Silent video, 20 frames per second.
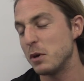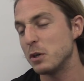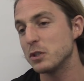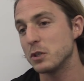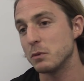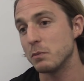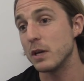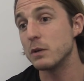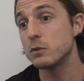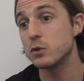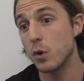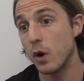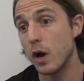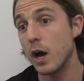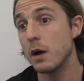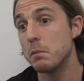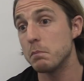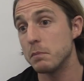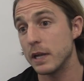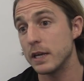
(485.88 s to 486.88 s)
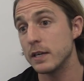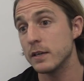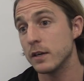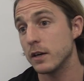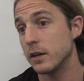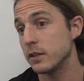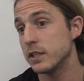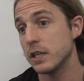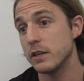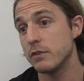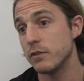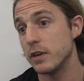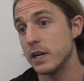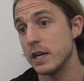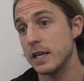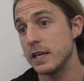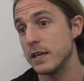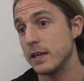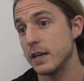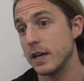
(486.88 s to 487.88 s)
Possibly, it was quite humbling. I didn't
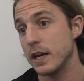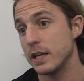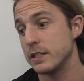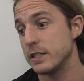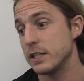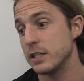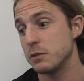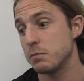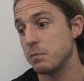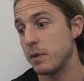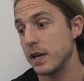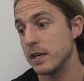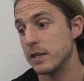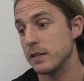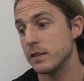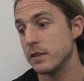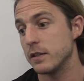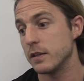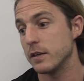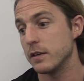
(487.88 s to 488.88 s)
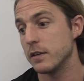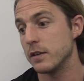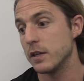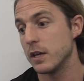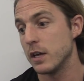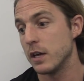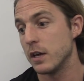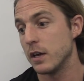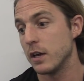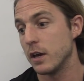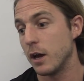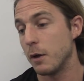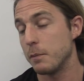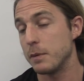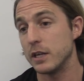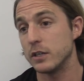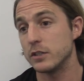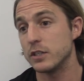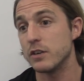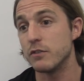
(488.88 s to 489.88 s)
really anticipate that. I
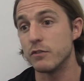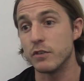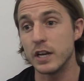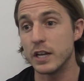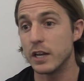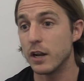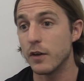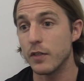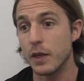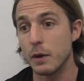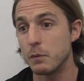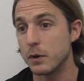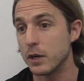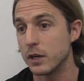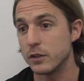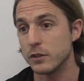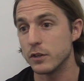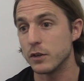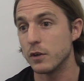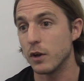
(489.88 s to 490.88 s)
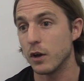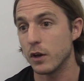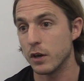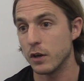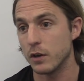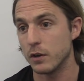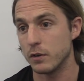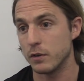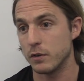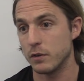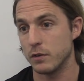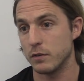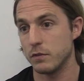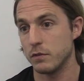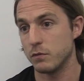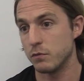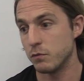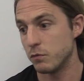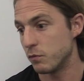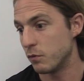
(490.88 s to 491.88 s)
mean, I didn't really know they were going to do
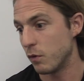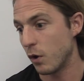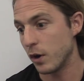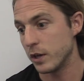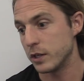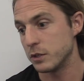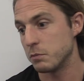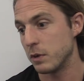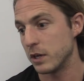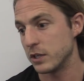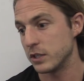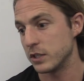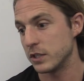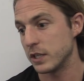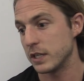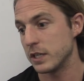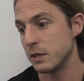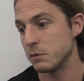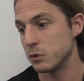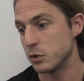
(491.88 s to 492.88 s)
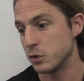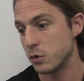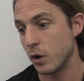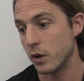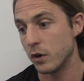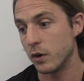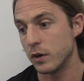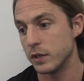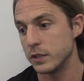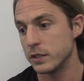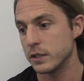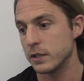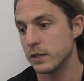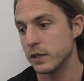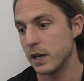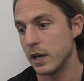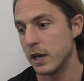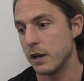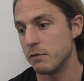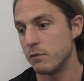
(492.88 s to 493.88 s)
right as much as they did, which was quite nice.
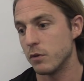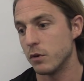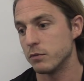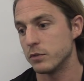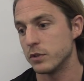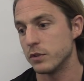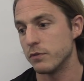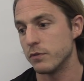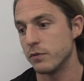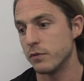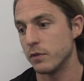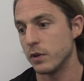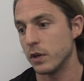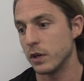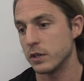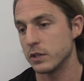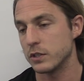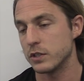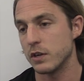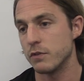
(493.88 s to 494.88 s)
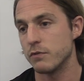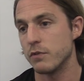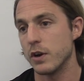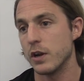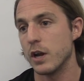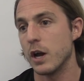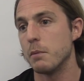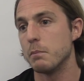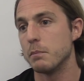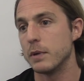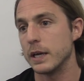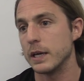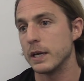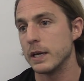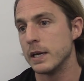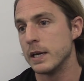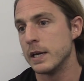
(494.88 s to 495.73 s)
Obviously, like I said, very humbling.